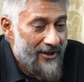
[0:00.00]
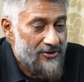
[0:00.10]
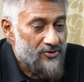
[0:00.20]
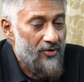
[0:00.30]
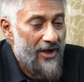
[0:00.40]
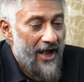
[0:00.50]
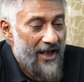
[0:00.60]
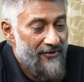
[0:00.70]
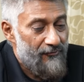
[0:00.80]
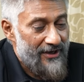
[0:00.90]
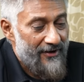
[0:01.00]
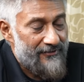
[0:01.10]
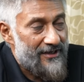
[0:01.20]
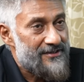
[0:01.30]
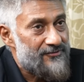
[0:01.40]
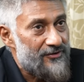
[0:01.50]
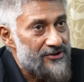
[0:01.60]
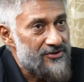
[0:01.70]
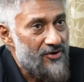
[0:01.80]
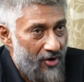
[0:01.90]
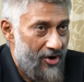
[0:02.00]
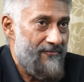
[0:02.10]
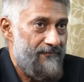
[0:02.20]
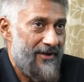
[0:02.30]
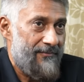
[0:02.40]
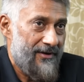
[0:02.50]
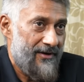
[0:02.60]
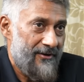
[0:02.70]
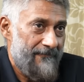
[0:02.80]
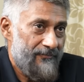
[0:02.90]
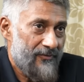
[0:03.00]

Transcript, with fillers: So I have, what I have done is, which is on paper,